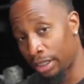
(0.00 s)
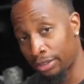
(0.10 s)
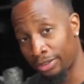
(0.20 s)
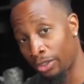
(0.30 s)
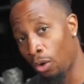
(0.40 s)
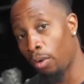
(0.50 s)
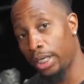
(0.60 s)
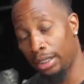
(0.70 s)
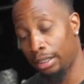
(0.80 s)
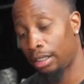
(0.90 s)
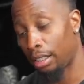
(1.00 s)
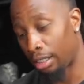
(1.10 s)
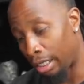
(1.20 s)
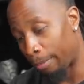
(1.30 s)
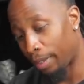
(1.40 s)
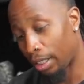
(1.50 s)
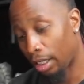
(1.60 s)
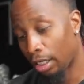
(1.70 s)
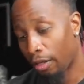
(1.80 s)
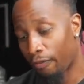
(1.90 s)
is going up
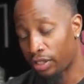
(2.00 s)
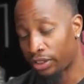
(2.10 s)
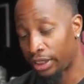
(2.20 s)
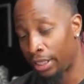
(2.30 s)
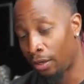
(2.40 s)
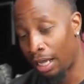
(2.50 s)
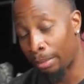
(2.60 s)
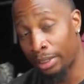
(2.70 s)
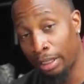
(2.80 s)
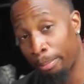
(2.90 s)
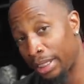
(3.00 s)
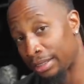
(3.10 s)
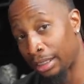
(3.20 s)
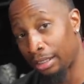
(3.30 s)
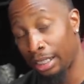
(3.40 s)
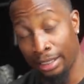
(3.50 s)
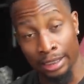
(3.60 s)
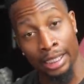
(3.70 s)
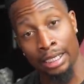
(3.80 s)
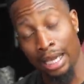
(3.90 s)
for sale. I'm going to miss it. And
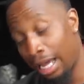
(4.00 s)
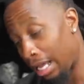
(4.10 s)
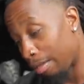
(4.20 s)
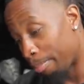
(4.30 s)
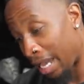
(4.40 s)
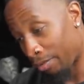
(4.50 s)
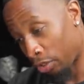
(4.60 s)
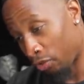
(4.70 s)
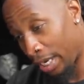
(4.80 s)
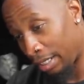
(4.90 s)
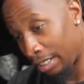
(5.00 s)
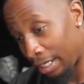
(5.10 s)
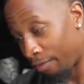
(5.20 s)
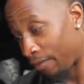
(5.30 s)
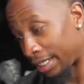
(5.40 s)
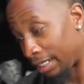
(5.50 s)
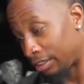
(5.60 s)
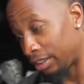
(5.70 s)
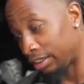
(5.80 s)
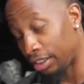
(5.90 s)
again, I might regret it. And if I get into a